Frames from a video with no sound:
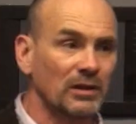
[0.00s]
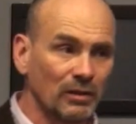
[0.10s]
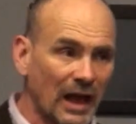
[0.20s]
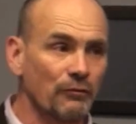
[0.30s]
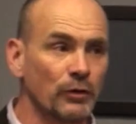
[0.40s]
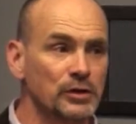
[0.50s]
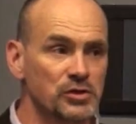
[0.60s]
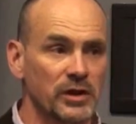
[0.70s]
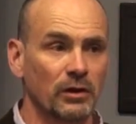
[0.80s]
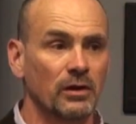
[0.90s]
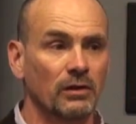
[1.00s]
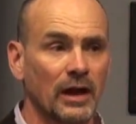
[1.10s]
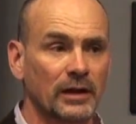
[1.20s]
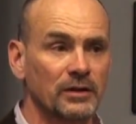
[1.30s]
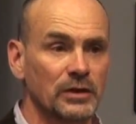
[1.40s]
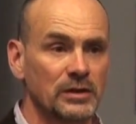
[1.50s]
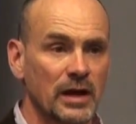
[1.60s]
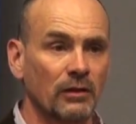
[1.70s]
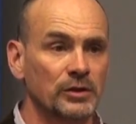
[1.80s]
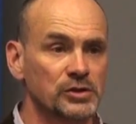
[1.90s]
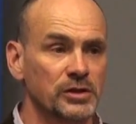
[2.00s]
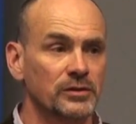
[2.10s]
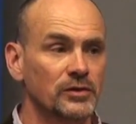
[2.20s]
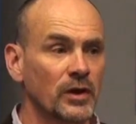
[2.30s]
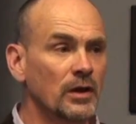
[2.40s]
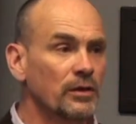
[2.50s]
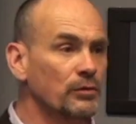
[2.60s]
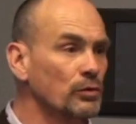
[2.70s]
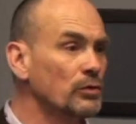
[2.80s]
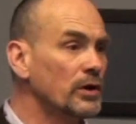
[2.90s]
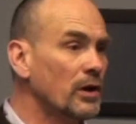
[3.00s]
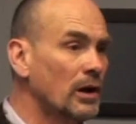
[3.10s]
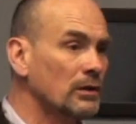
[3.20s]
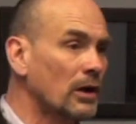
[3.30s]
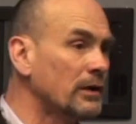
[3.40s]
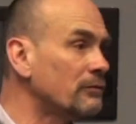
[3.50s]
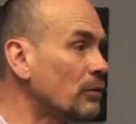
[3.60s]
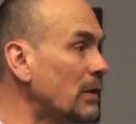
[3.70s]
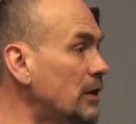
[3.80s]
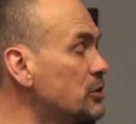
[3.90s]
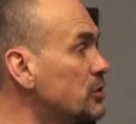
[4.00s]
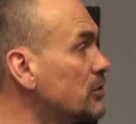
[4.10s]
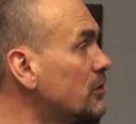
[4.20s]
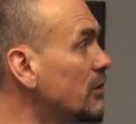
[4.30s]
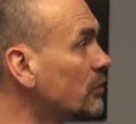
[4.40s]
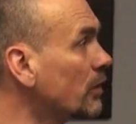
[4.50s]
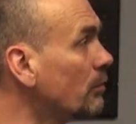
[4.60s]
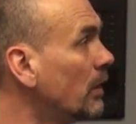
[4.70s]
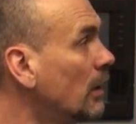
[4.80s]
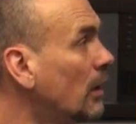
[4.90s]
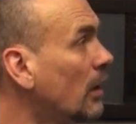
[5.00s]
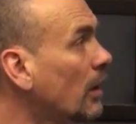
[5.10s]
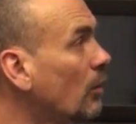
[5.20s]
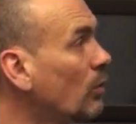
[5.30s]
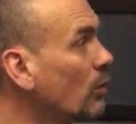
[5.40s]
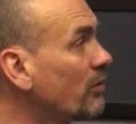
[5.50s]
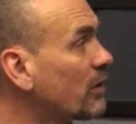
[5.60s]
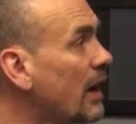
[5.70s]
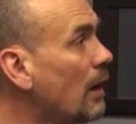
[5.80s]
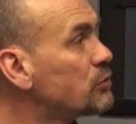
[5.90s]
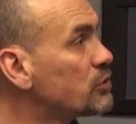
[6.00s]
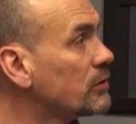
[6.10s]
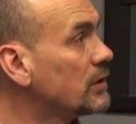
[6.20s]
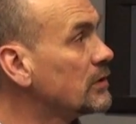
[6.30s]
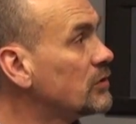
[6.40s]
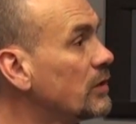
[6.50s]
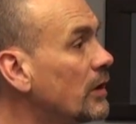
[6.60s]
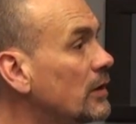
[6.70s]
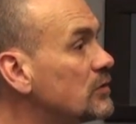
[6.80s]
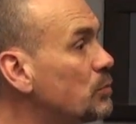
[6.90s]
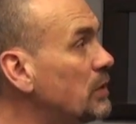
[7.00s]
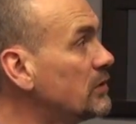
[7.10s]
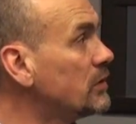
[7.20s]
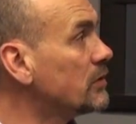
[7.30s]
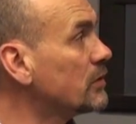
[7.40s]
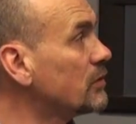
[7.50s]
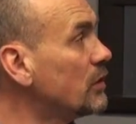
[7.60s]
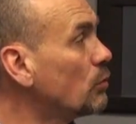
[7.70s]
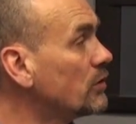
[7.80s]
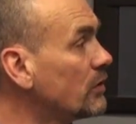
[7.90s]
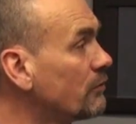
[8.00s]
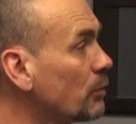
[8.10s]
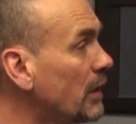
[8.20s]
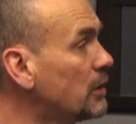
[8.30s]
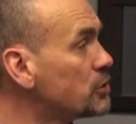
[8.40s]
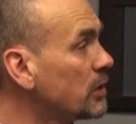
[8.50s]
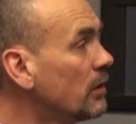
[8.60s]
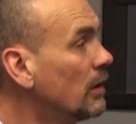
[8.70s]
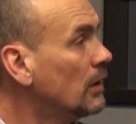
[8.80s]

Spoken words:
But leverage their collective intelligence through an online information system where we've captured this species and sequence information.